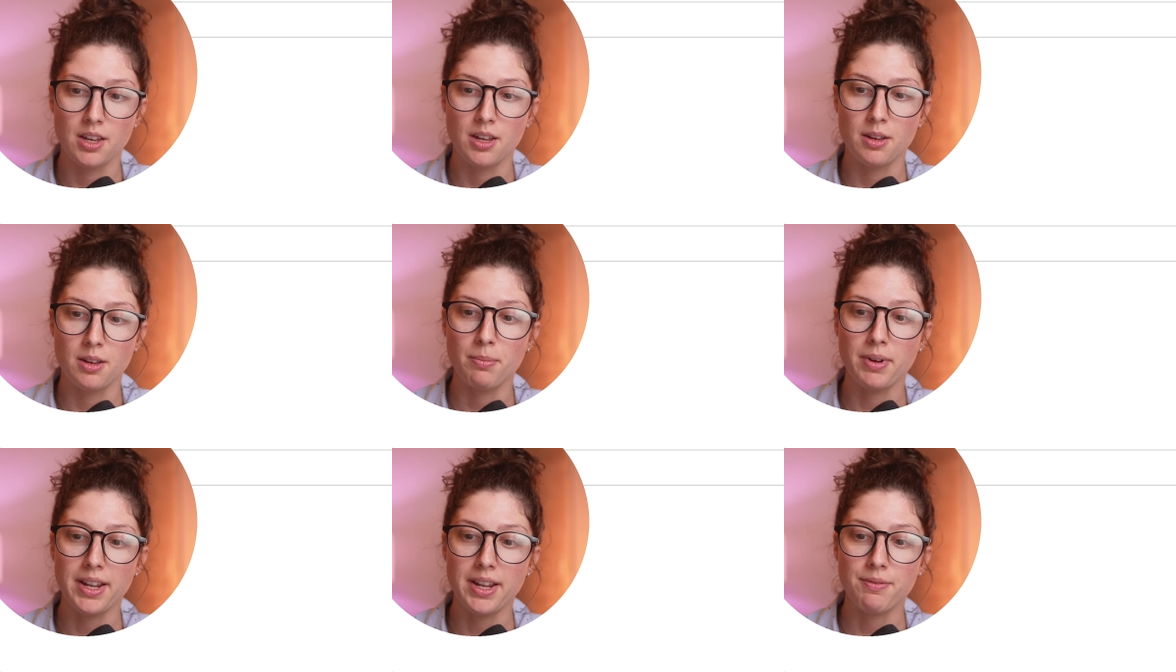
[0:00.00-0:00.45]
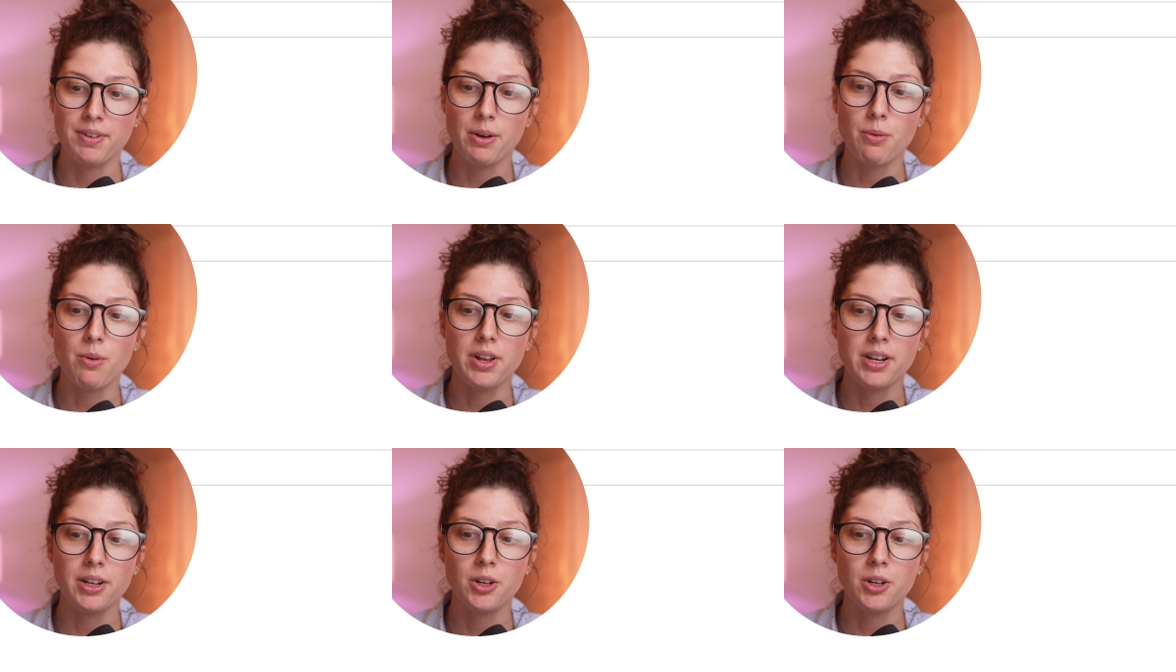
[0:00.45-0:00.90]
but if I
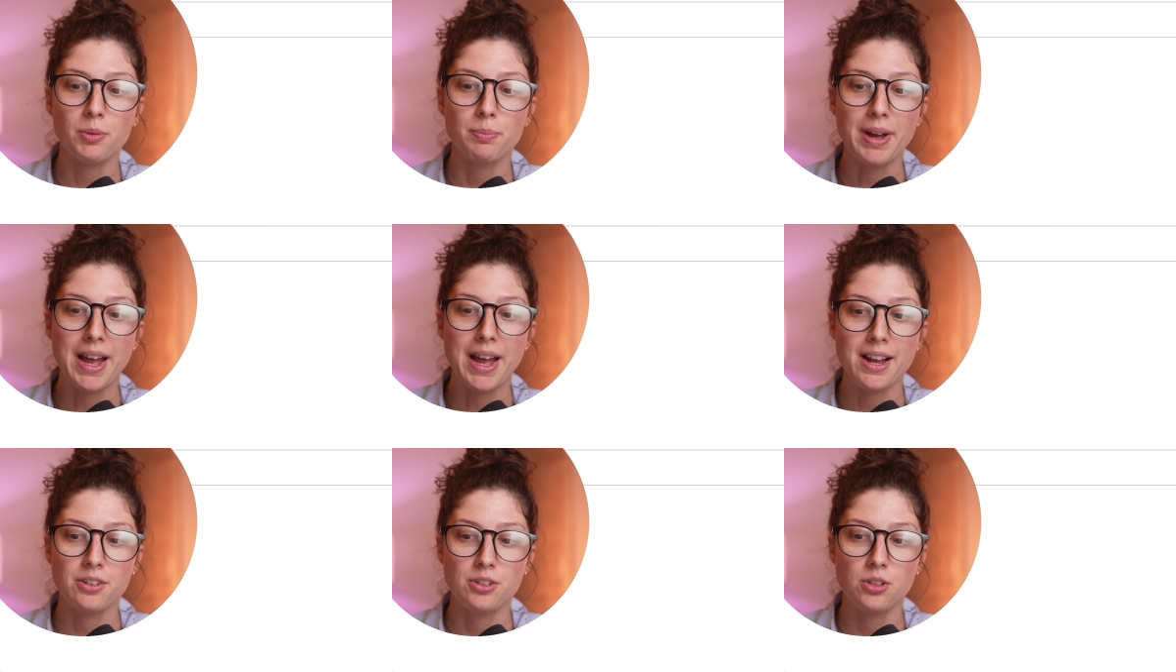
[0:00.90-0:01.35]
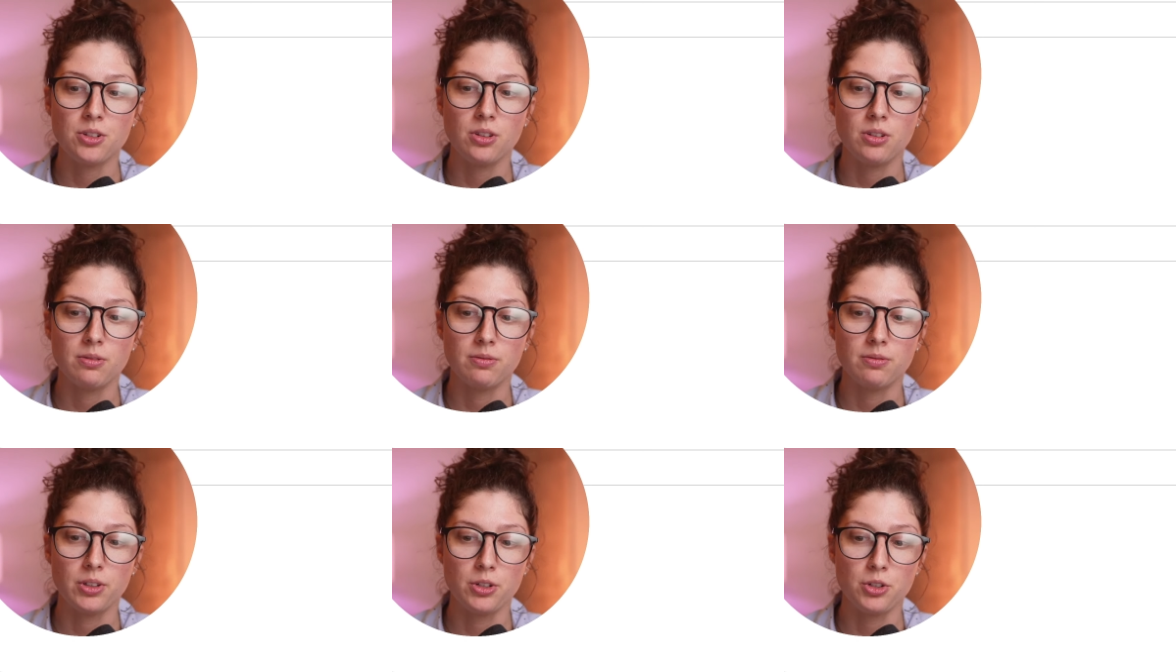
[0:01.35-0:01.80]
want to go back to the
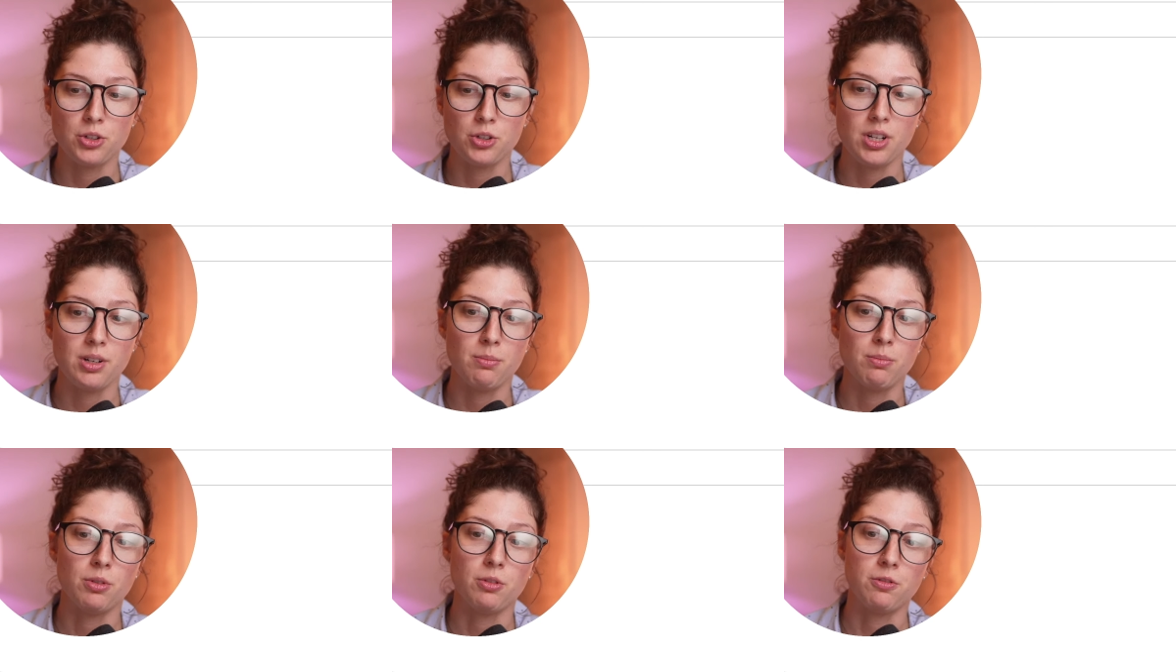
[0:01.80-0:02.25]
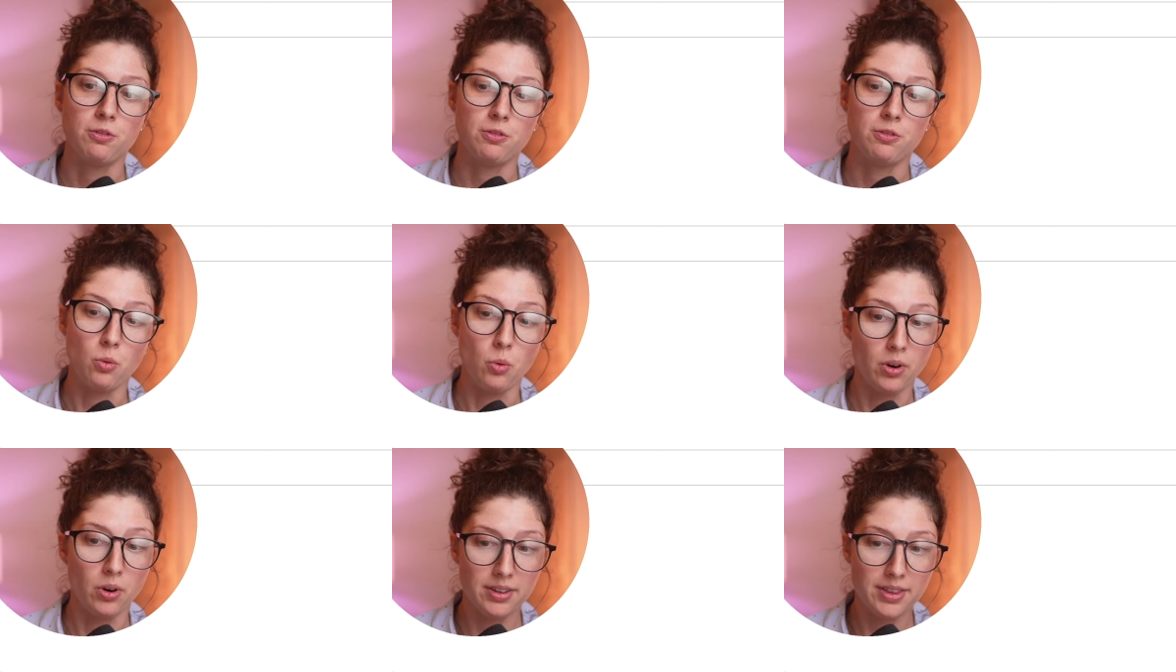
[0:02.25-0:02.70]
version
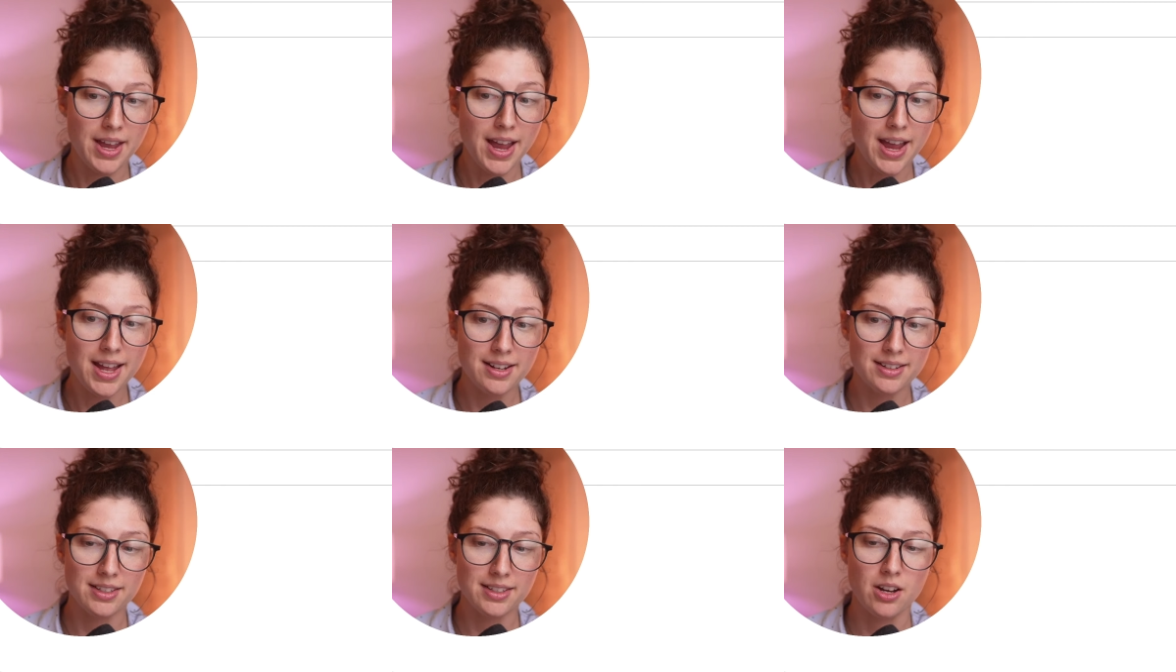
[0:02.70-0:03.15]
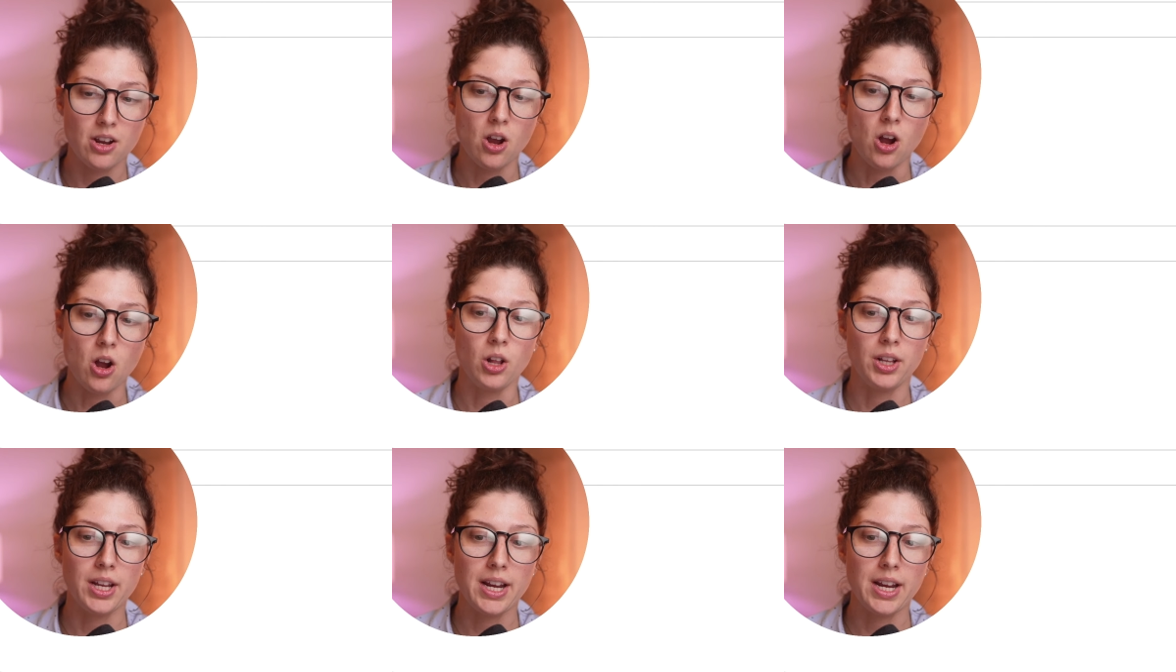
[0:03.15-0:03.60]
before that,
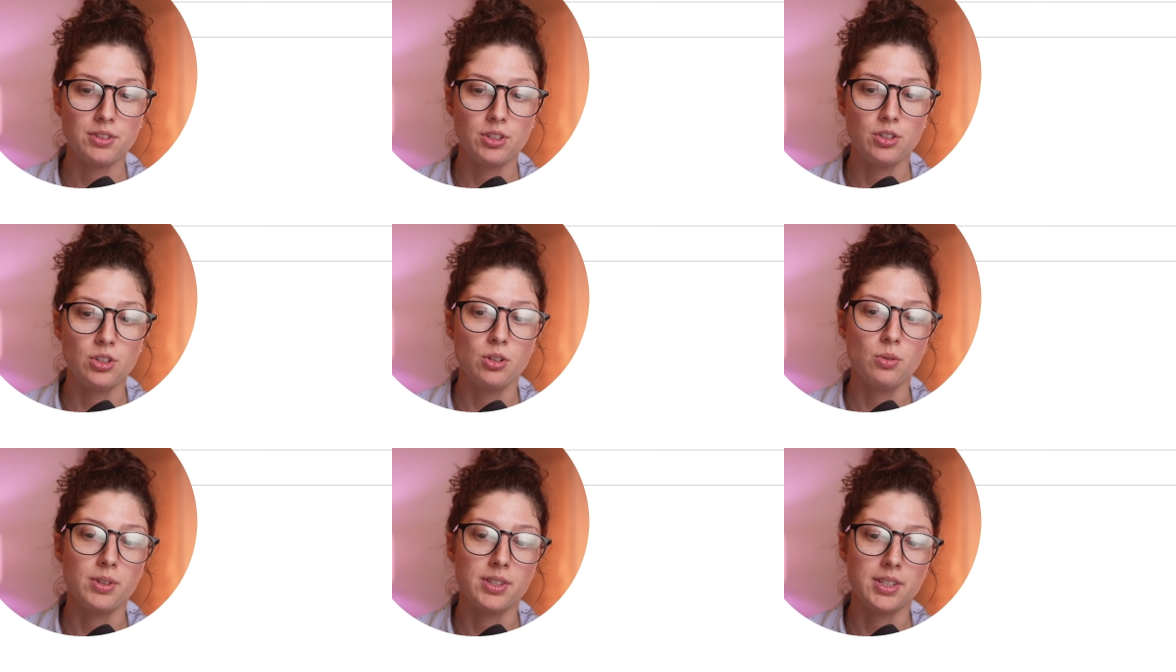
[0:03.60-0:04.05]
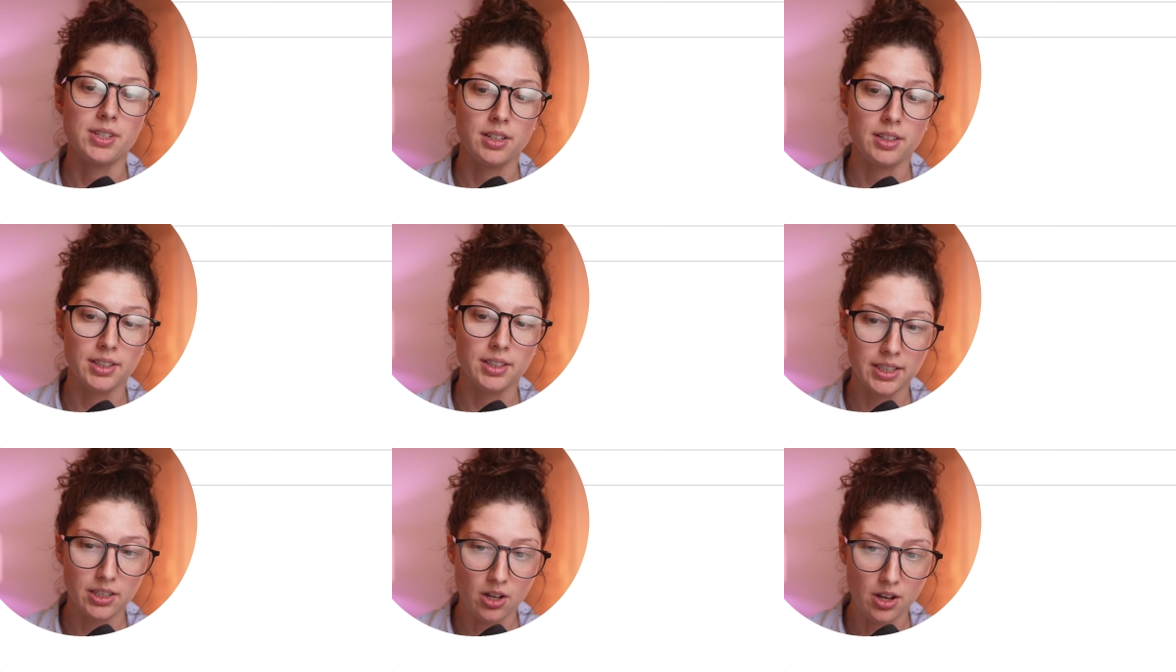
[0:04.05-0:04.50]
all I have to do is
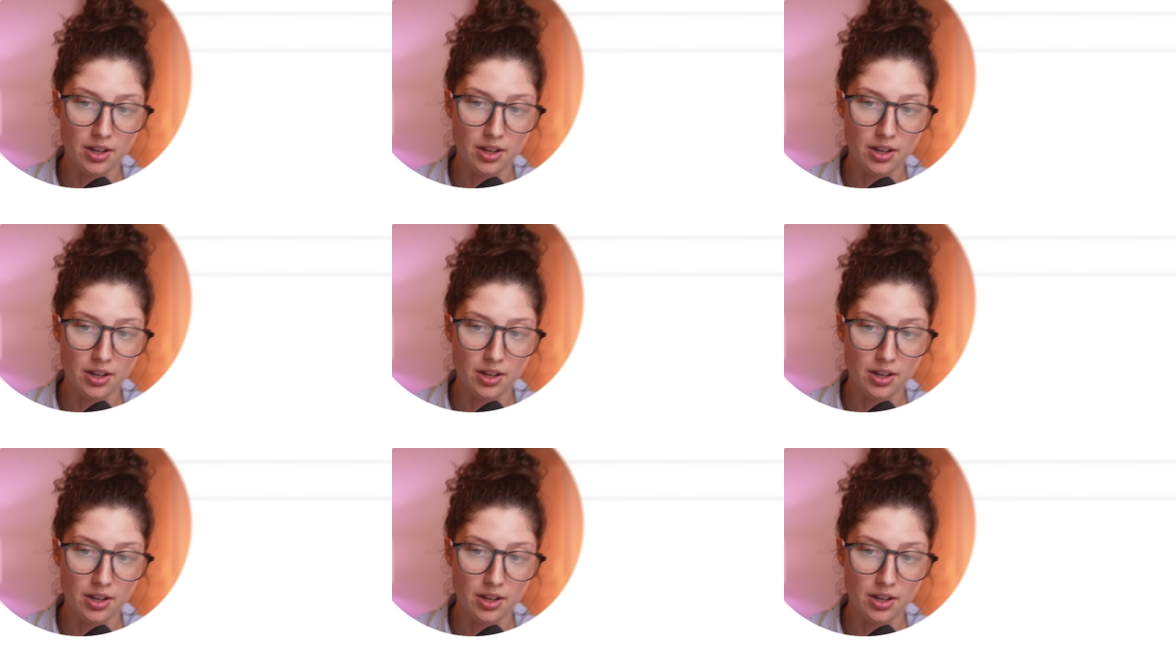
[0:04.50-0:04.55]
click on